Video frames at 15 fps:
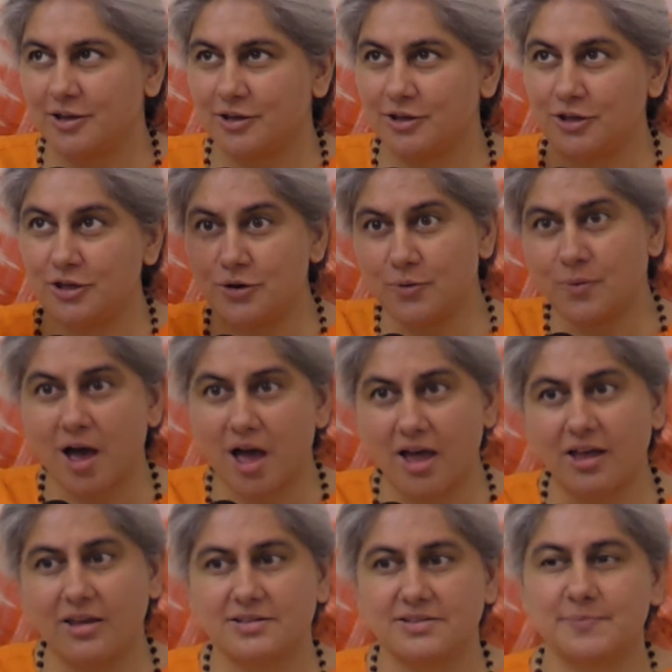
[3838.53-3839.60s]
You
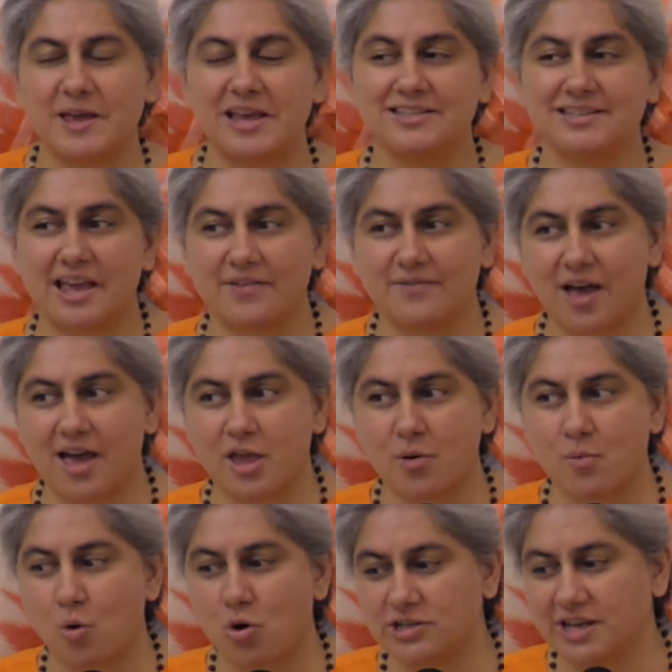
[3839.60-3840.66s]
are space, air, fire,
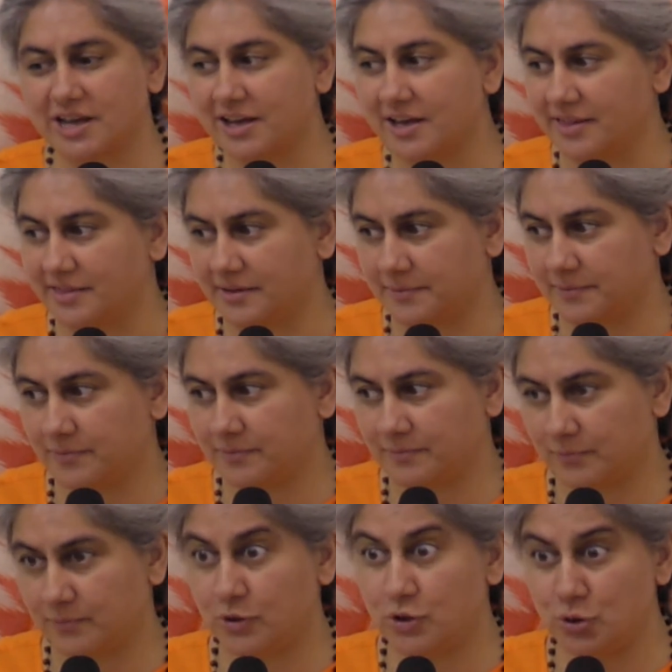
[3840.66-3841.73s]
water, earth.
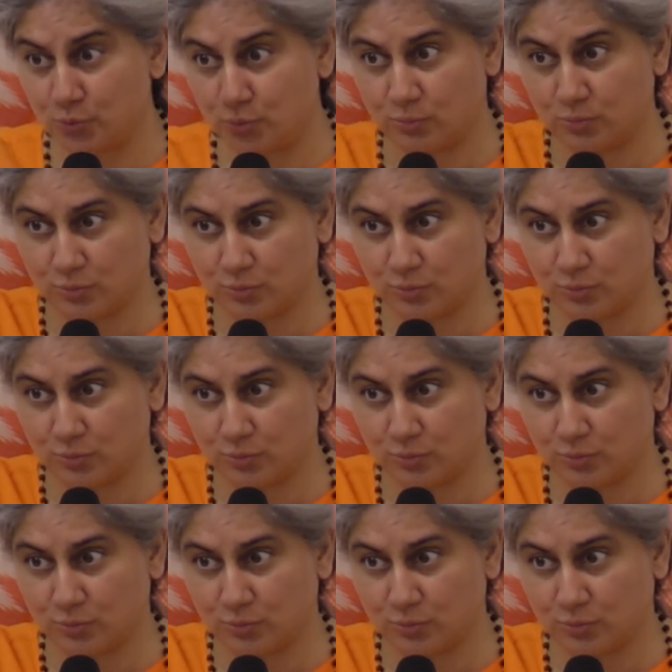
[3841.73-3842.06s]
You.